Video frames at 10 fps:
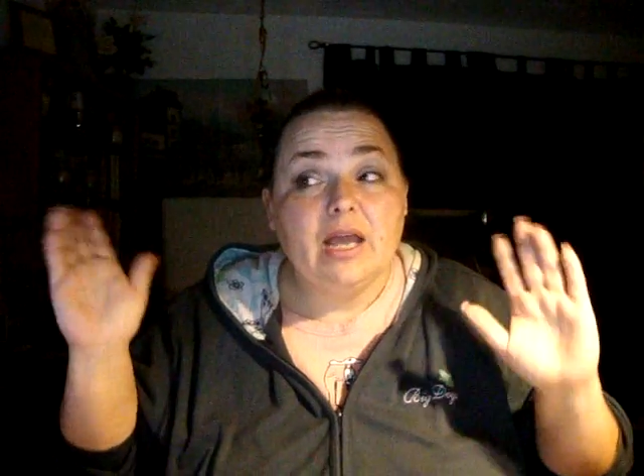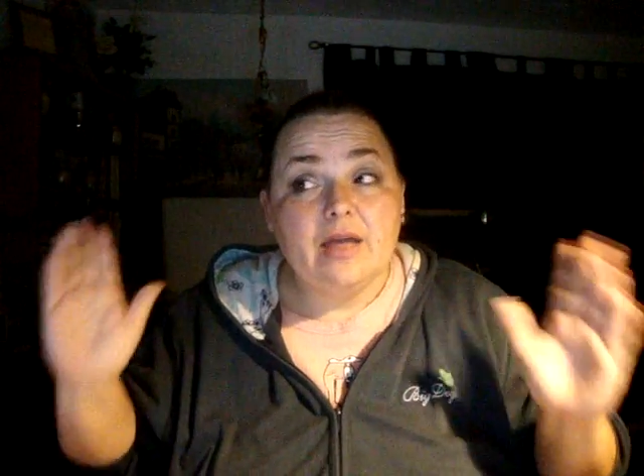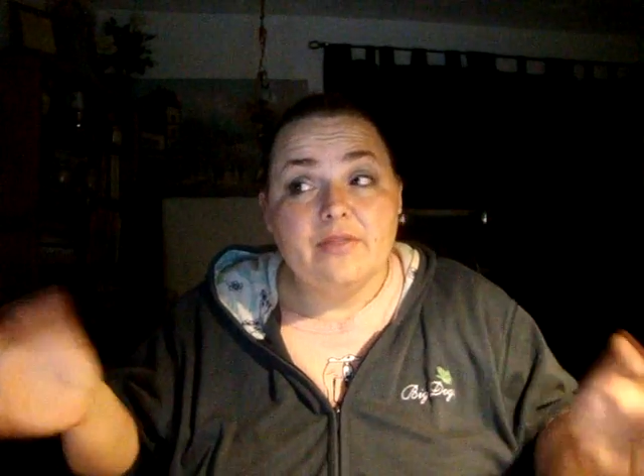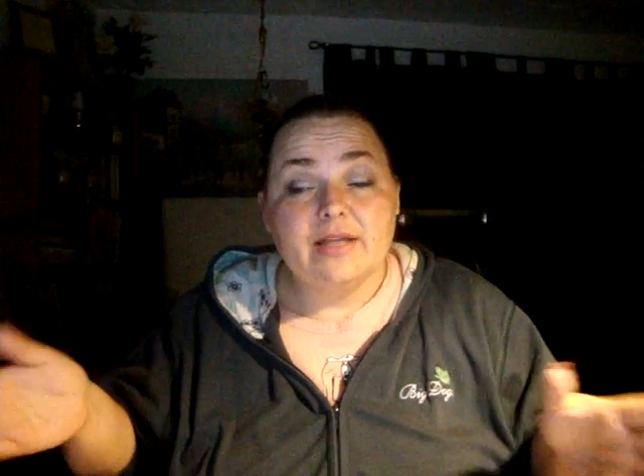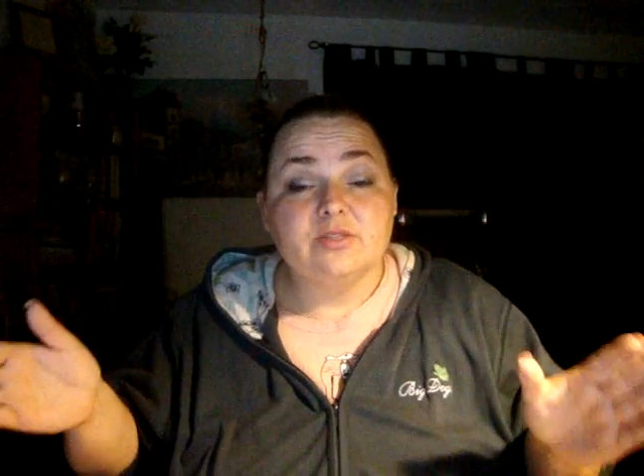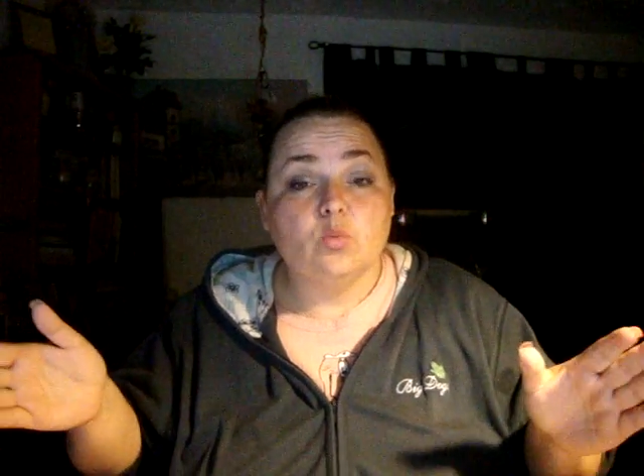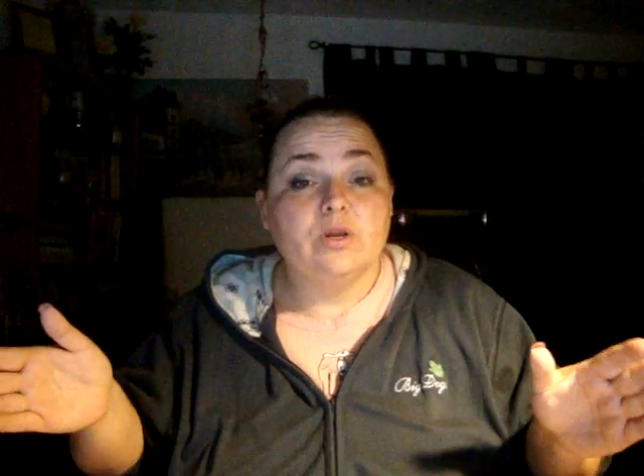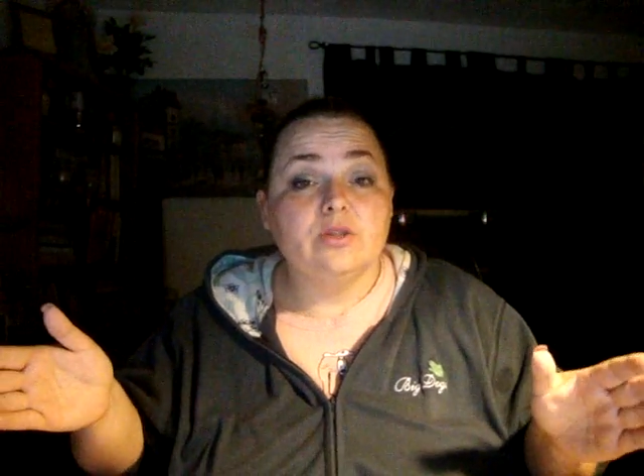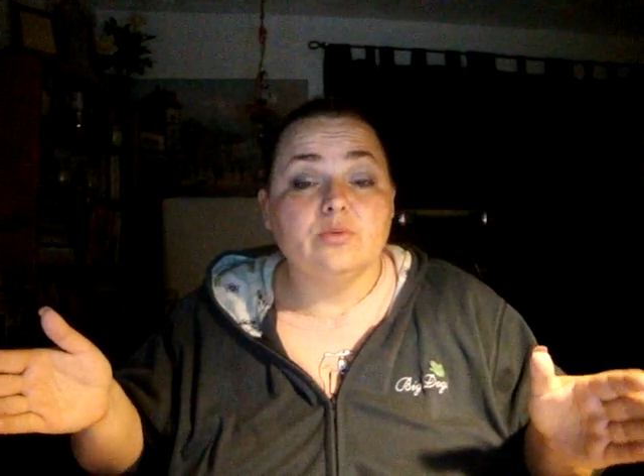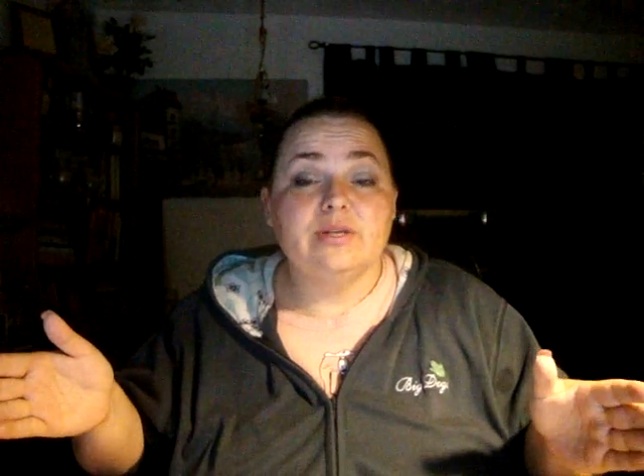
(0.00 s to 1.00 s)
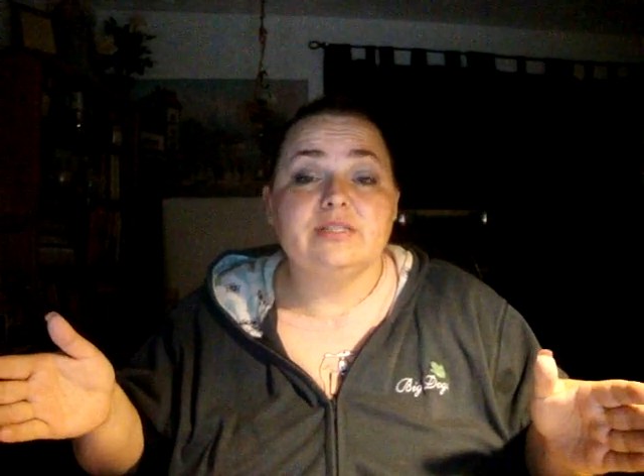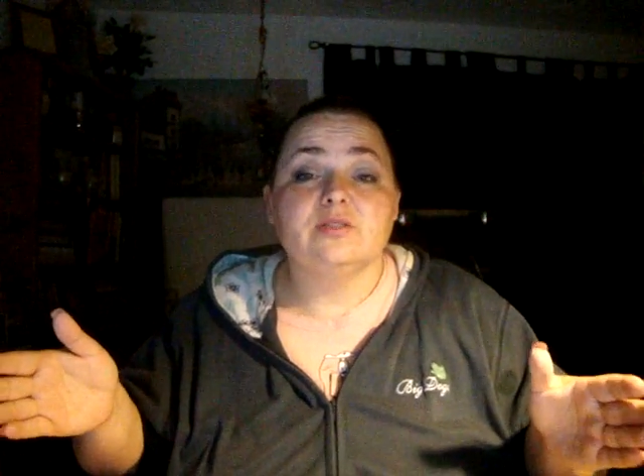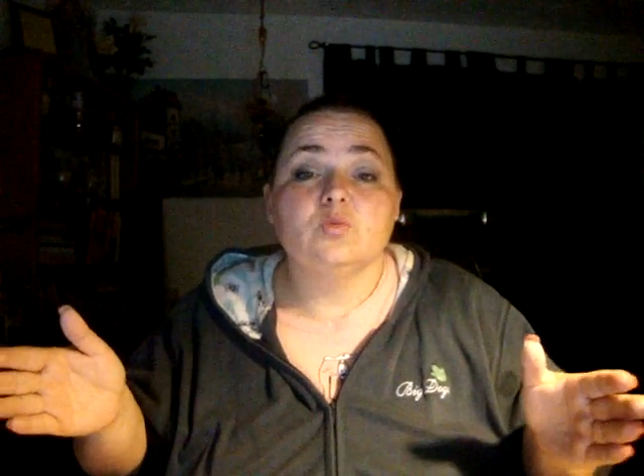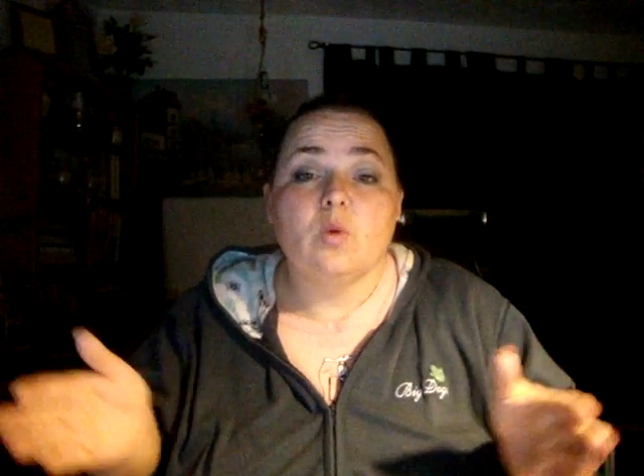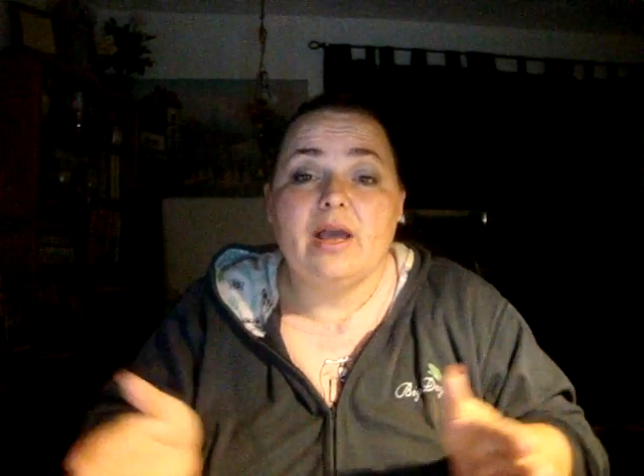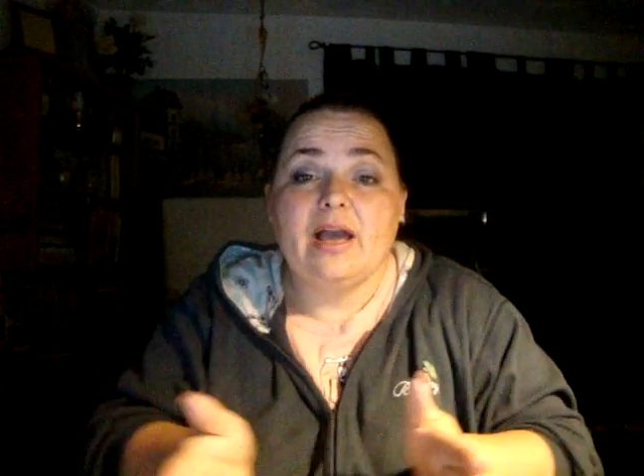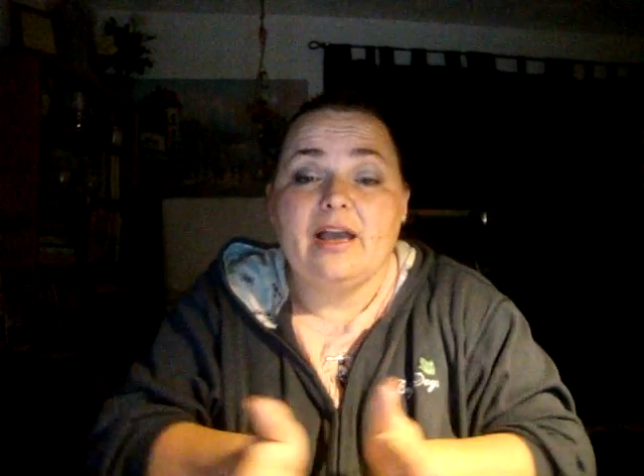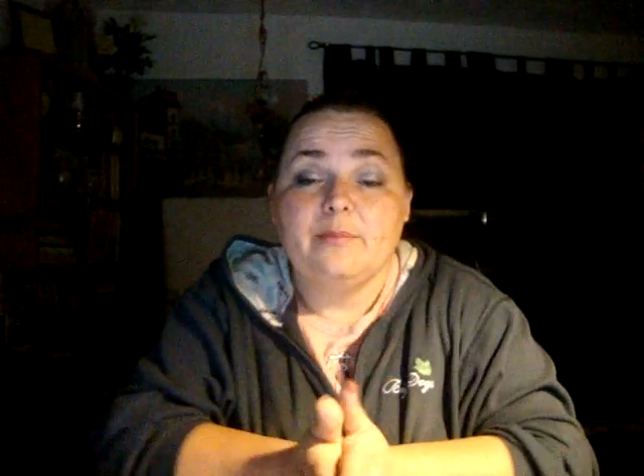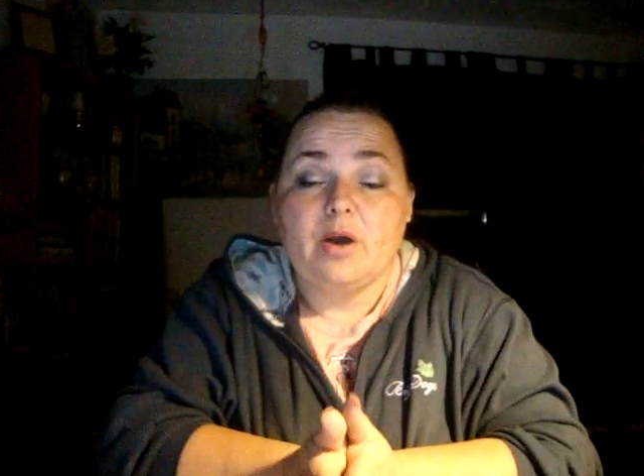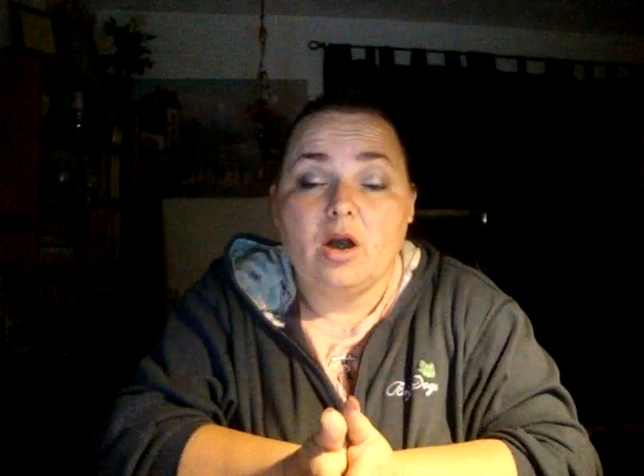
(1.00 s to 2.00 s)
And that's one of the reasons why
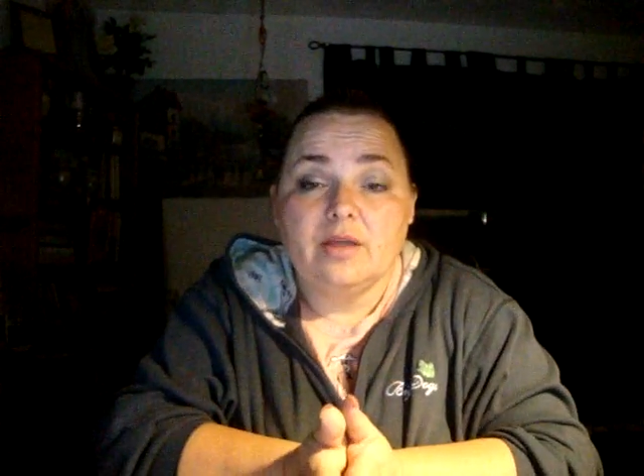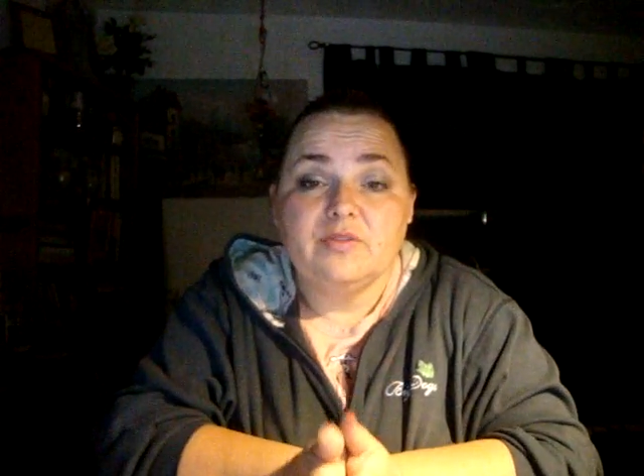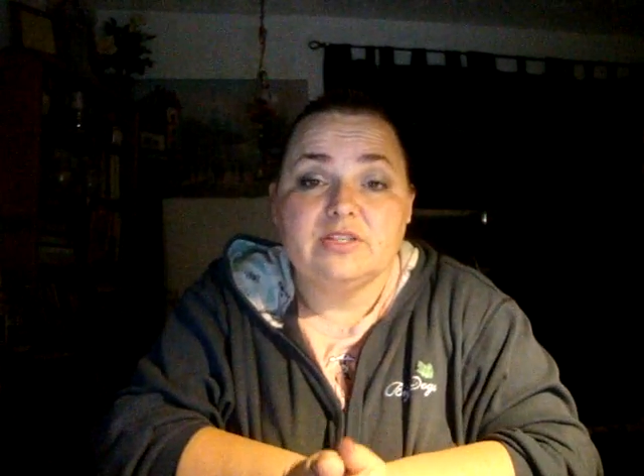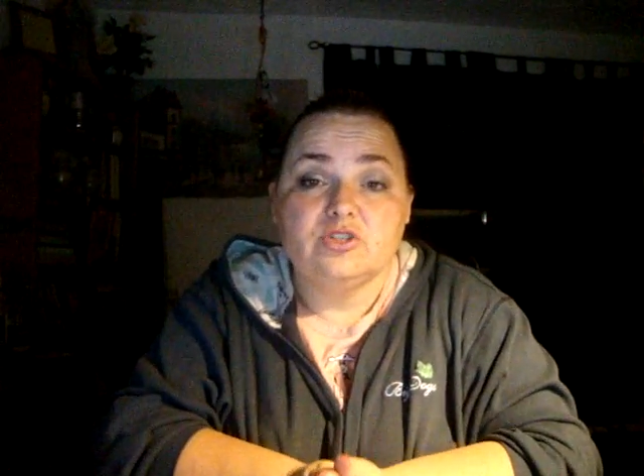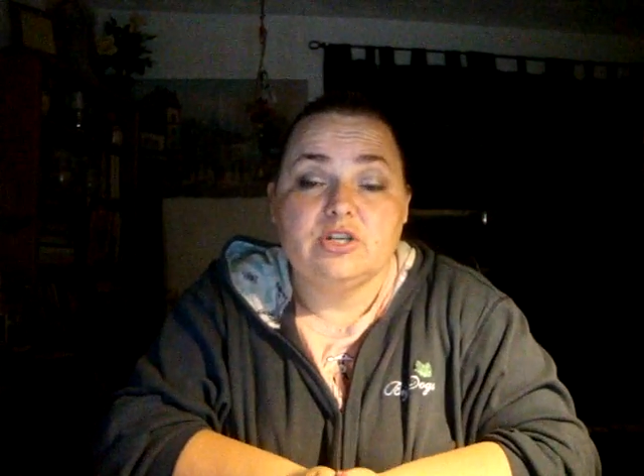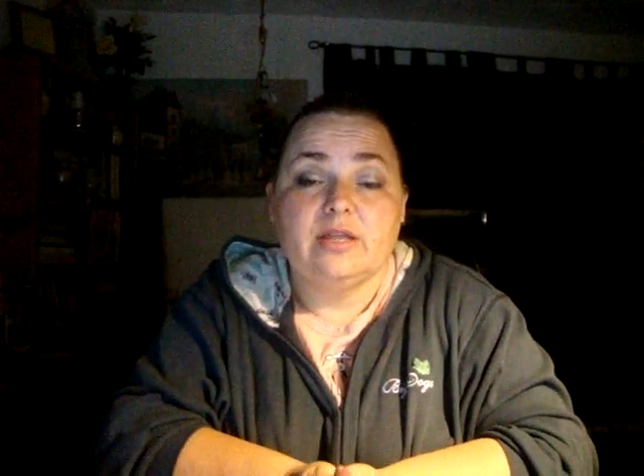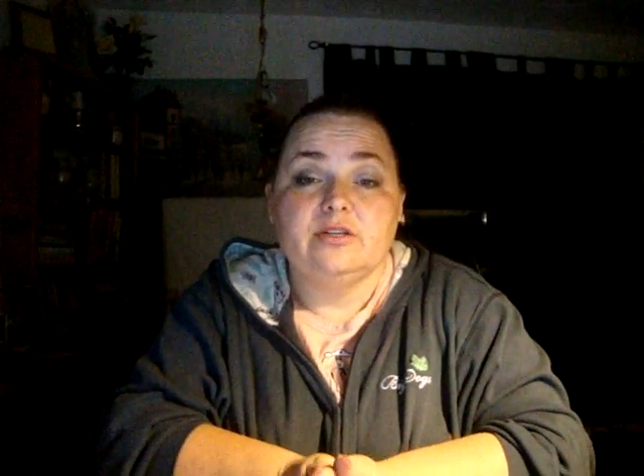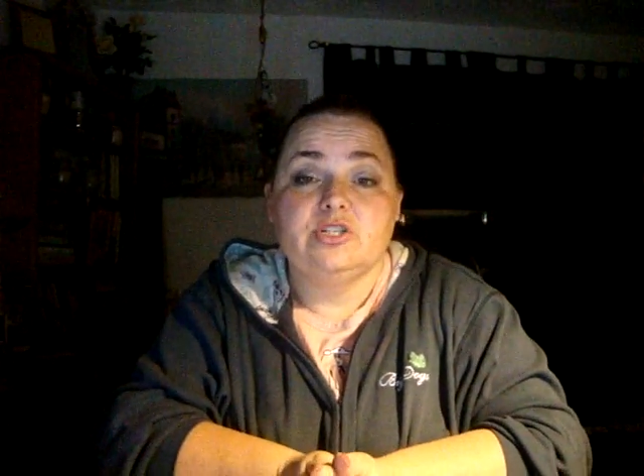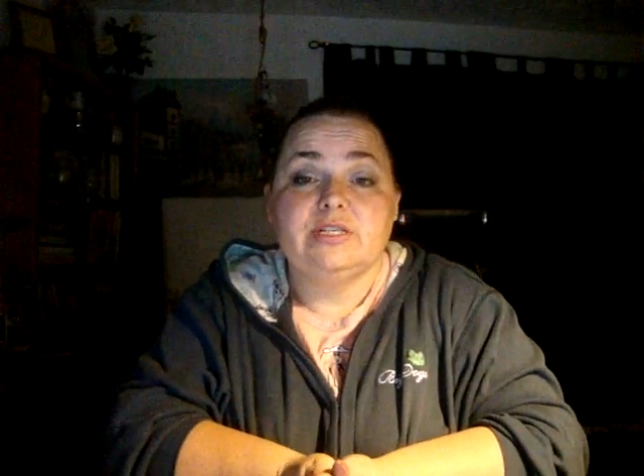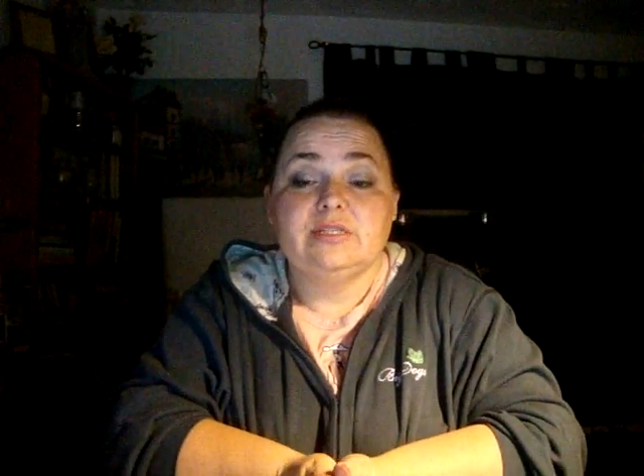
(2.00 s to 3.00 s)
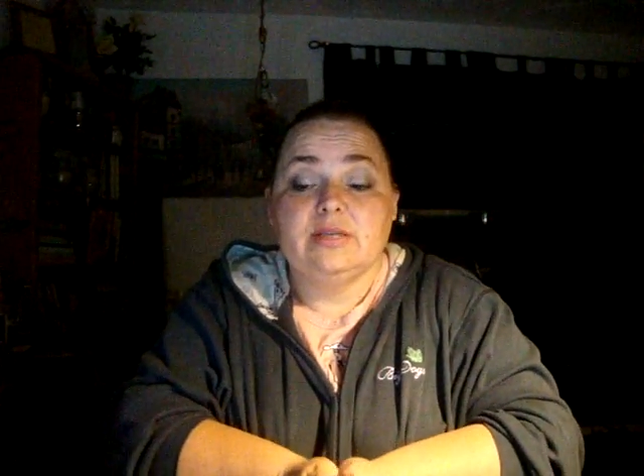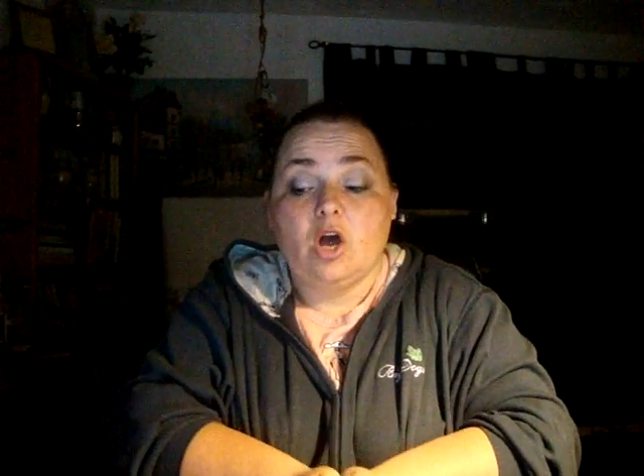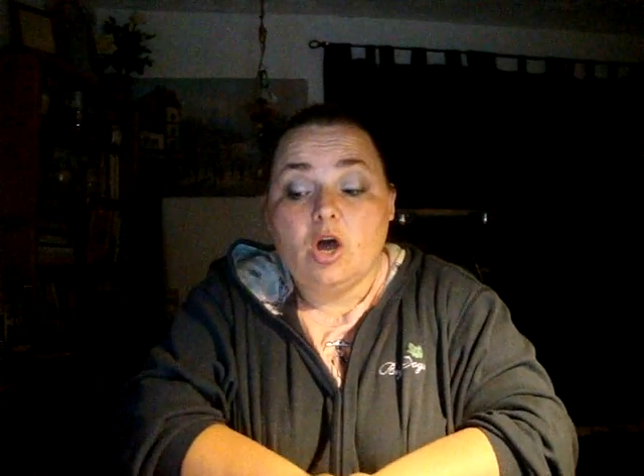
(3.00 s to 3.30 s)
I'm on this challenge is